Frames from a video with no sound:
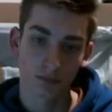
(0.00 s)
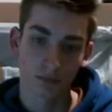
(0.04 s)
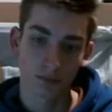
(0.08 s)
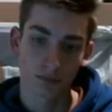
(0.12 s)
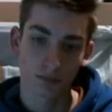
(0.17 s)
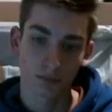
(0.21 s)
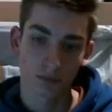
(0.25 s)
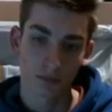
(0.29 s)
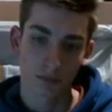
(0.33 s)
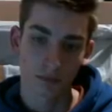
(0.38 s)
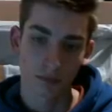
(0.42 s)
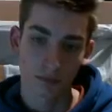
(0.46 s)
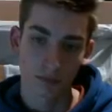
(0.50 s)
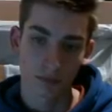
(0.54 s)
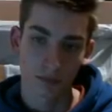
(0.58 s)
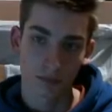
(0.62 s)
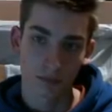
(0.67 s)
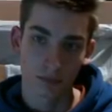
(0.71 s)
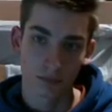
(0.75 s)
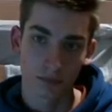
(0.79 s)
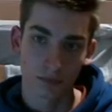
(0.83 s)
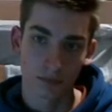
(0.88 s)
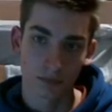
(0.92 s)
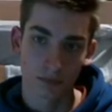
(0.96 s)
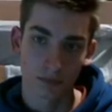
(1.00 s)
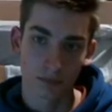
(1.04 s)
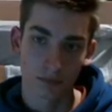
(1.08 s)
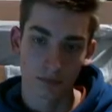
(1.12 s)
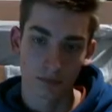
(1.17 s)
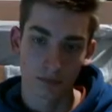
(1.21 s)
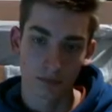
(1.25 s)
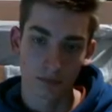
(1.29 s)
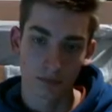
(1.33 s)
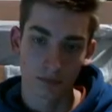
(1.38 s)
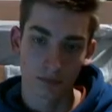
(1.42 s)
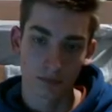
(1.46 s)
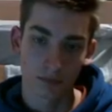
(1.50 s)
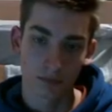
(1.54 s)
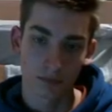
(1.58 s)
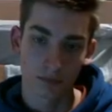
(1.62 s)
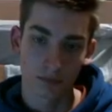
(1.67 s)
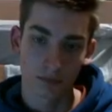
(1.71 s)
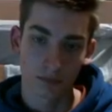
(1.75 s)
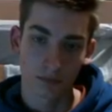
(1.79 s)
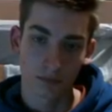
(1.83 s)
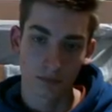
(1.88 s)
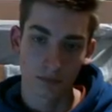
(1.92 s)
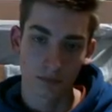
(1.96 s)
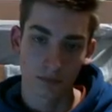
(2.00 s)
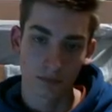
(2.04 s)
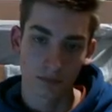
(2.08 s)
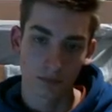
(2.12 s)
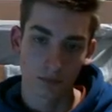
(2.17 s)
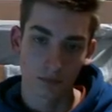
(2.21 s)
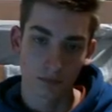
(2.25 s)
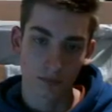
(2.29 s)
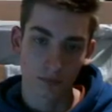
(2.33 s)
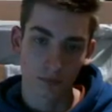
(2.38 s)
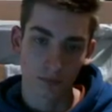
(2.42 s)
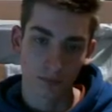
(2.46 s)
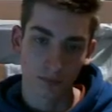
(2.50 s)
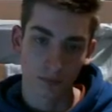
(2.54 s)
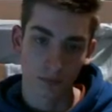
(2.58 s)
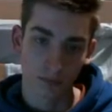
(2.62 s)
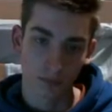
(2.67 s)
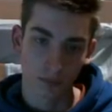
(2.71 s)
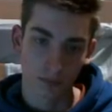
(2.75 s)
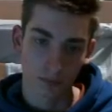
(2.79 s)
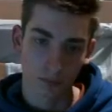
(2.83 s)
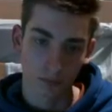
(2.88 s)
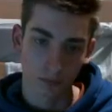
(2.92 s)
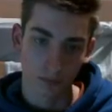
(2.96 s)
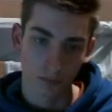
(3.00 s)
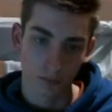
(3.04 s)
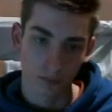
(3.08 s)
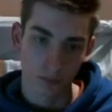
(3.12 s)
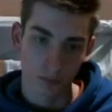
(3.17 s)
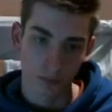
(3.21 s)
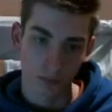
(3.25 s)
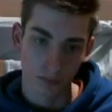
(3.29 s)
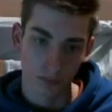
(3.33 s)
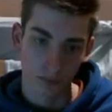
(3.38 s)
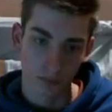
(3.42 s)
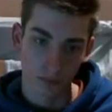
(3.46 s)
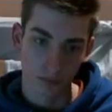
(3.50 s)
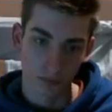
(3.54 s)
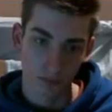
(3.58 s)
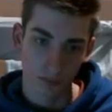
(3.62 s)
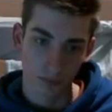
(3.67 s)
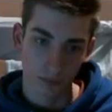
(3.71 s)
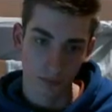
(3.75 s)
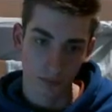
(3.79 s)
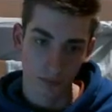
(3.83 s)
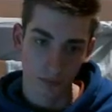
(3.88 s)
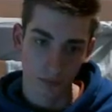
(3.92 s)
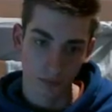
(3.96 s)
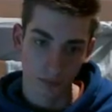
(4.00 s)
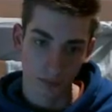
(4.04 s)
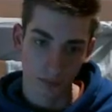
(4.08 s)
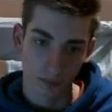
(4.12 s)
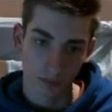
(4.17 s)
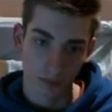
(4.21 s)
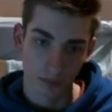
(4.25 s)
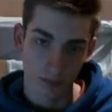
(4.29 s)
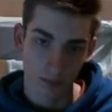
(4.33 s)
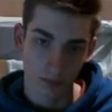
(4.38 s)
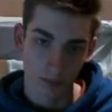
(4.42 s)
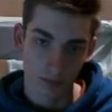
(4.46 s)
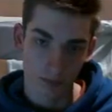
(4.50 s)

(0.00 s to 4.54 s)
[no speech]